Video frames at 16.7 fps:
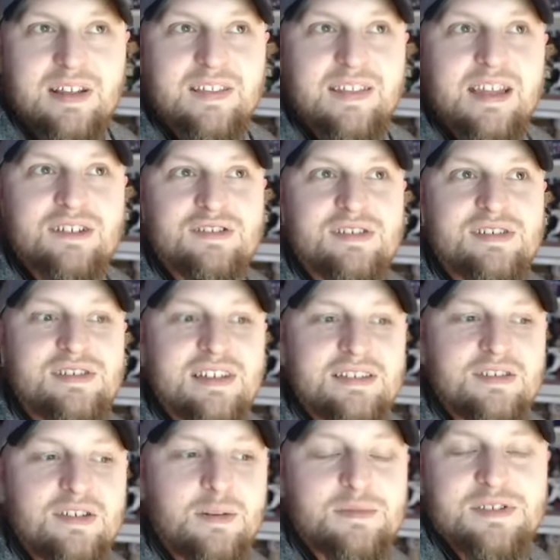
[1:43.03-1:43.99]
And then just
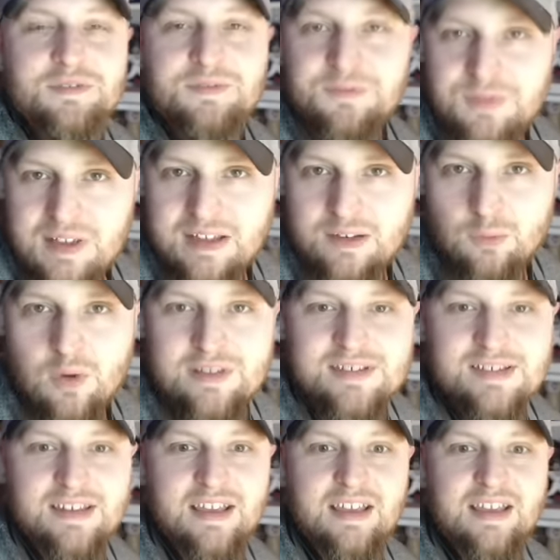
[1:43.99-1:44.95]
in terms of fit,
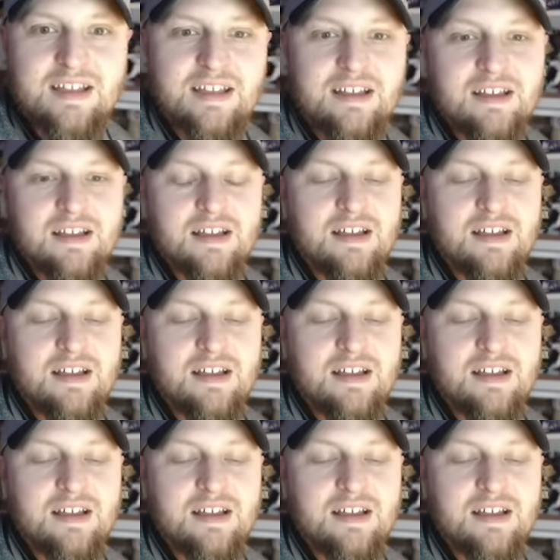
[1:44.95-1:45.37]
once again,